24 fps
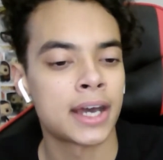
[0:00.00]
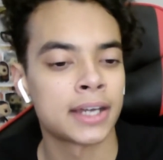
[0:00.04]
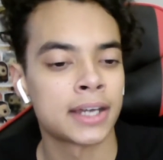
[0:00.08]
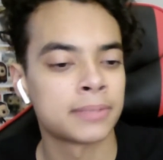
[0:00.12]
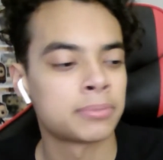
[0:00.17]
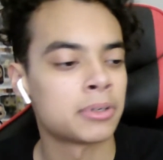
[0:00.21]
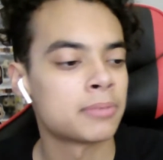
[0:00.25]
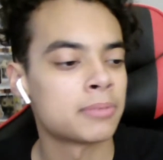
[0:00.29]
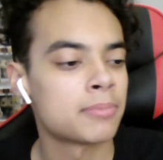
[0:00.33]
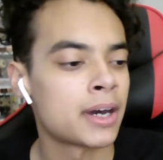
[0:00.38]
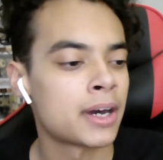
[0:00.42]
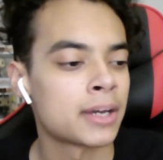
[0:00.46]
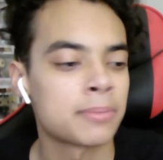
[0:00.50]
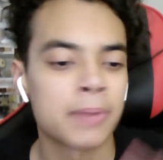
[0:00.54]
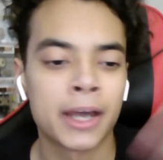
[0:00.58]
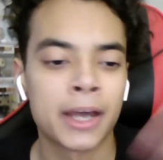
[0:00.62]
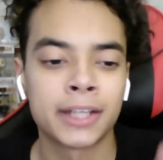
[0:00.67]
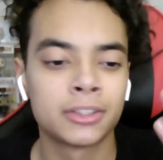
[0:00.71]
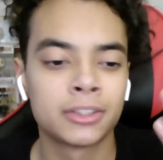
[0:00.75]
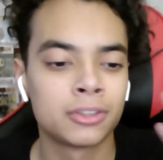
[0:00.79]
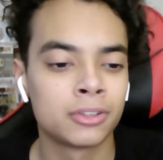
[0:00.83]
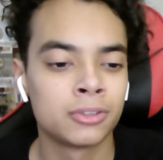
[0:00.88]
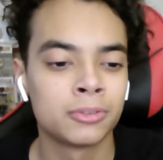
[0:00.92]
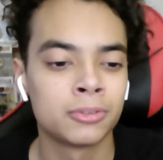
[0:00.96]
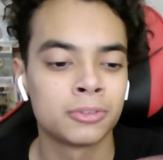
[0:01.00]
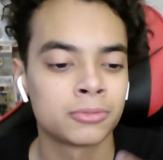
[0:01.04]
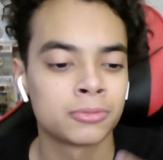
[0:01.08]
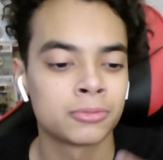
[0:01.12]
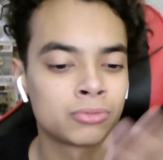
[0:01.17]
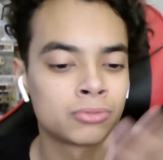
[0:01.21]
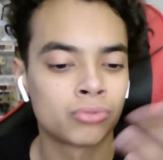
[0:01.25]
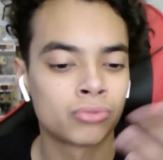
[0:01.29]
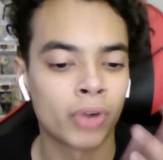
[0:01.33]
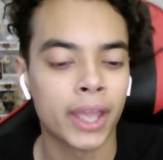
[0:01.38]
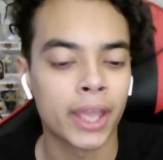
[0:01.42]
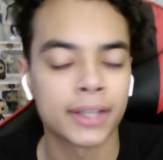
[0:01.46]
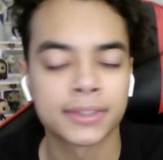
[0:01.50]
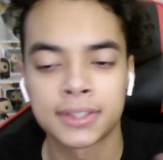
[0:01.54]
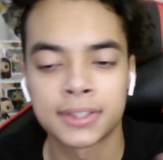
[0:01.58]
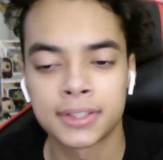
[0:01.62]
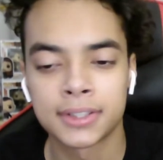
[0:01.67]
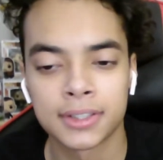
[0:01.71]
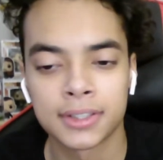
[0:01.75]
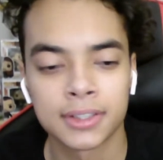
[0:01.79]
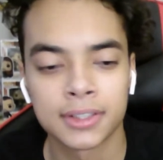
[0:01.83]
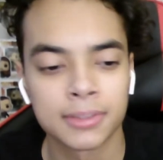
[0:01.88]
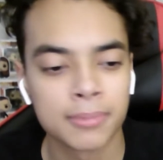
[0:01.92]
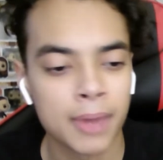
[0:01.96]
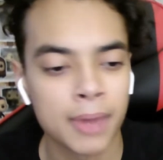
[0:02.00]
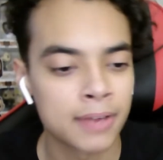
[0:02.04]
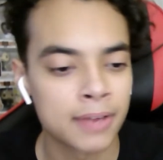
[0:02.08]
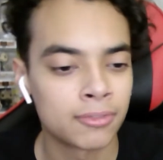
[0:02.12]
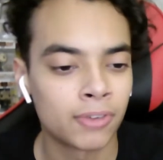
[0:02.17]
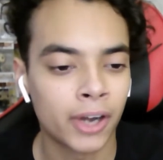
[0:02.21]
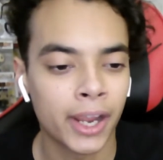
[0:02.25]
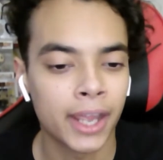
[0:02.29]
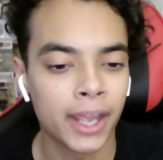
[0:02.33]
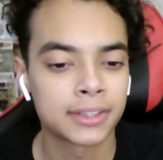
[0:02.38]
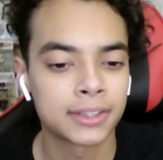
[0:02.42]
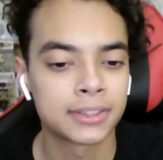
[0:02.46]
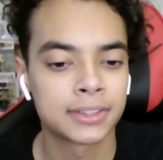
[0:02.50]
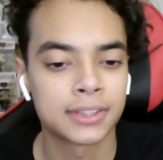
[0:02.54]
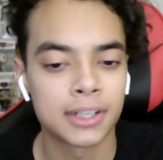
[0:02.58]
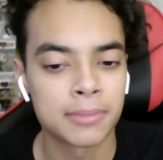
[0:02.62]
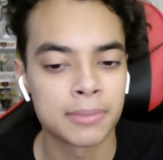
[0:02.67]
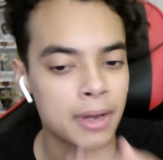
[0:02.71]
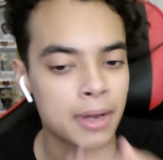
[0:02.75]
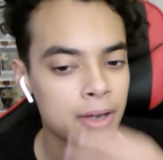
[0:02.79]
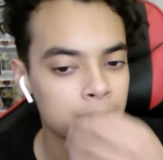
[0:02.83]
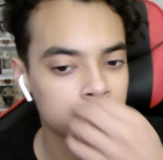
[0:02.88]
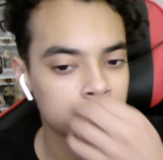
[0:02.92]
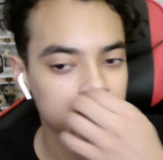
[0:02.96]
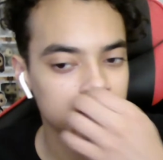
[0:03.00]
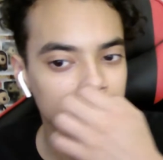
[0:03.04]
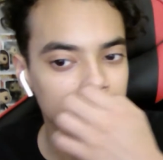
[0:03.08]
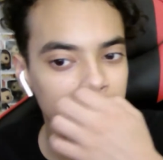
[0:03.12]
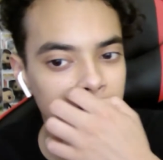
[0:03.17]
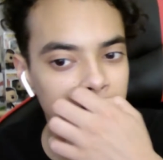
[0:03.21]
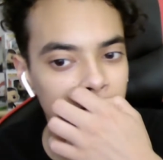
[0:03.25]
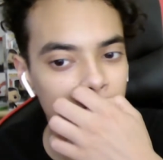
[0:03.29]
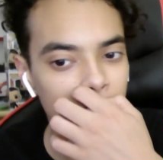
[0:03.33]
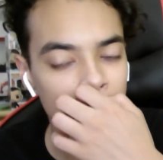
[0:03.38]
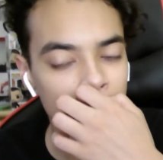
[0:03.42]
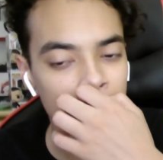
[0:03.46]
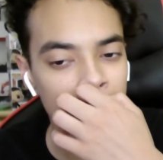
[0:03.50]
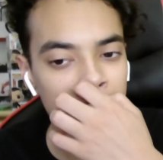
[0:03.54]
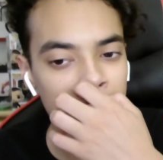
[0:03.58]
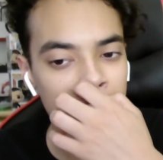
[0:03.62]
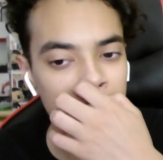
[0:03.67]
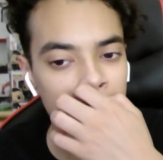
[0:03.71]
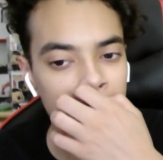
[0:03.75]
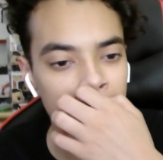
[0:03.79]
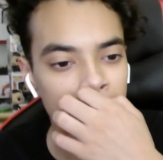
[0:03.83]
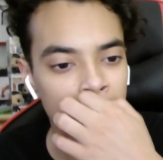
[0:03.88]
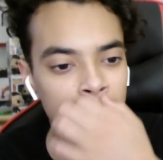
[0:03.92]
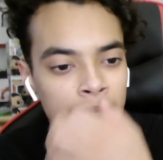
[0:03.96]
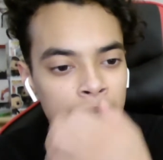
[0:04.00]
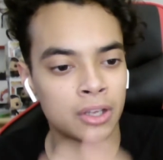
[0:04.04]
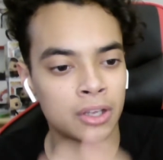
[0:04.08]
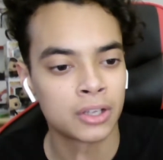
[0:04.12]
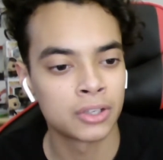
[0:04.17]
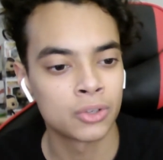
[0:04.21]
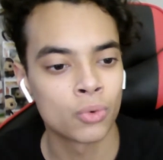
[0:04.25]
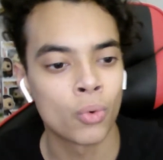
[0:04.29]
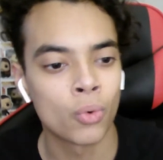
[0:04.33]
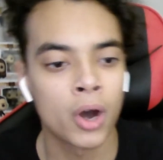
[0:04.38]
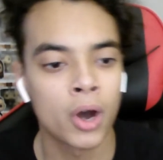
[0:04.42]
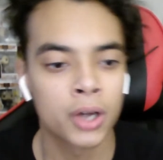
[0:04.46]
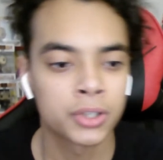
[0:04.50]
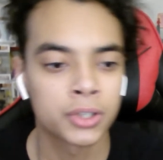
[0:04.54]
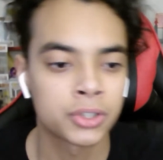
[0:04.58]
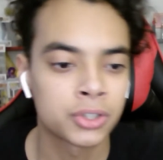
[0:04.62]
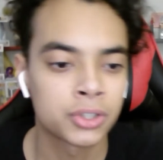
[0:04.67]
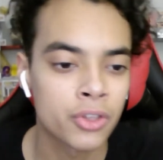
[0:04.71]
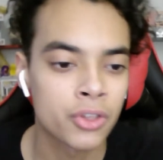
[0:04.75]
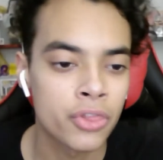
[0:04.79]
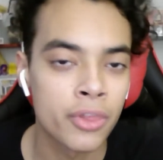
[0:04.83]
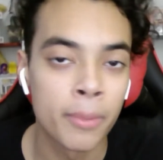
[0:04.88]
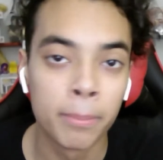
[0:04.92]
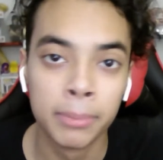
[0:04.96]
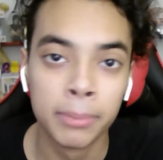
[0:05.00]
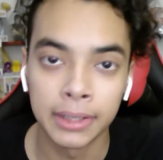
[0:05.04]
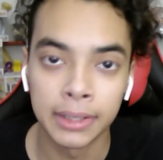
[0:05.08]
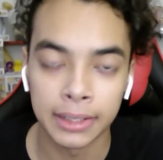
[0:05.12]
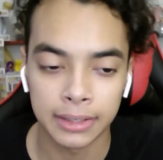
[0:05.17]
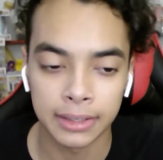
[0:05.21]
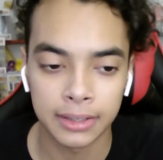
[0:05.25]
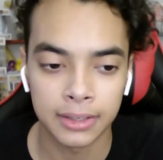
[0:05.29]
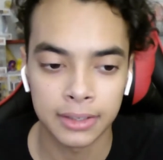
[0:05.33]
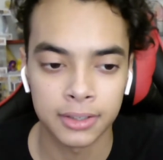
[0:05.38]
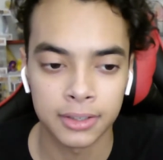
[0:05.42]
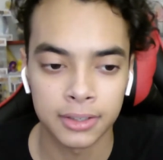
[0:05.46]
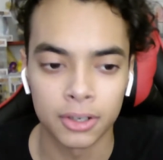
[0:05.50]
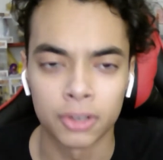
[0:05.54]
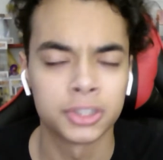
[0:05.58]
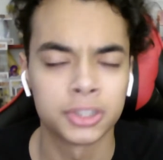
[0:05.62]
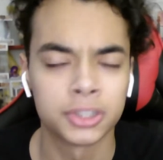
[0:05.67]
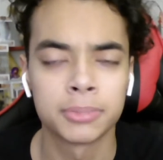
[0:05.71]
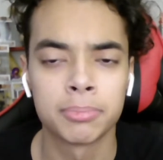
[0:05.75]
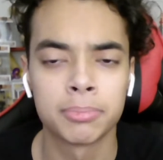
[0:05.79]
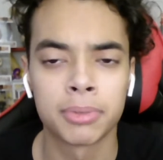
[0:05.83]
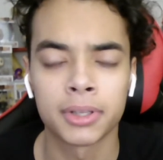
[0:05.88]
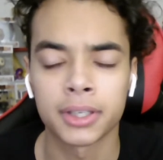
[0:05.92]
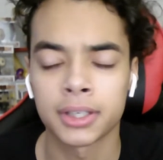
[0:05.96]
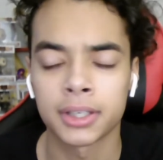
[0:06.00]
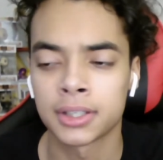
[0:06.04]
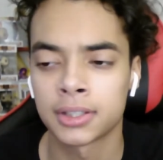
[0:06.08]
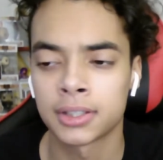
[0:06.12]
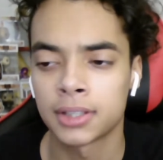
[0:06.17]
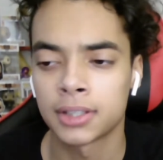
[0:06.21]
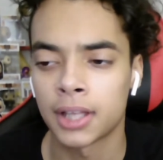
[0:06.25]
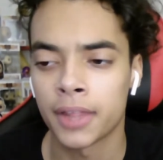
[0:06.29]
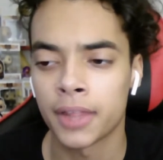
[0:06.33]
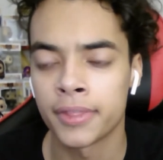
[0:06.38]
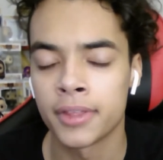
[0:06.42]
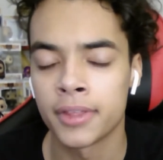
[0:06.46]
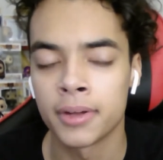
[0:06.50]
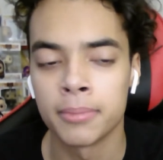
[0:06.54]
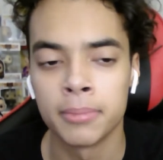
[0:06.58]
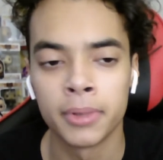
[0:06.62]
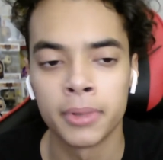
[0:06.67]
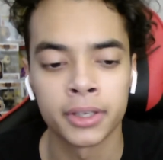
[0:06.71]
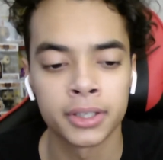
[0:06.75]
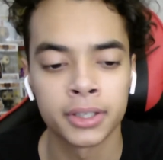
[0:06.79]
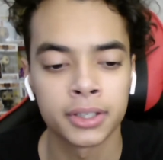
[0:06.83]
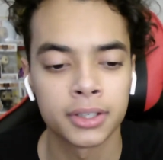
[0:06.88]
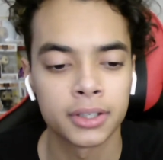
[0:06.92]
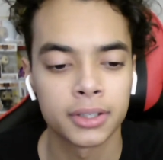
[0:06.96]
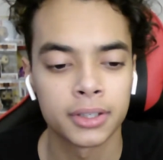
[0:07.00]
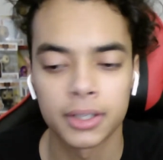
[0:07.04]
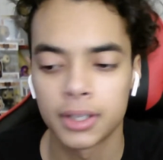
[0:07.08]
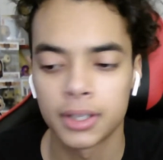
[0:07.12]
I put my little rant about, so let's go ahead and watch The Blink. Or just Blink, not The Blink.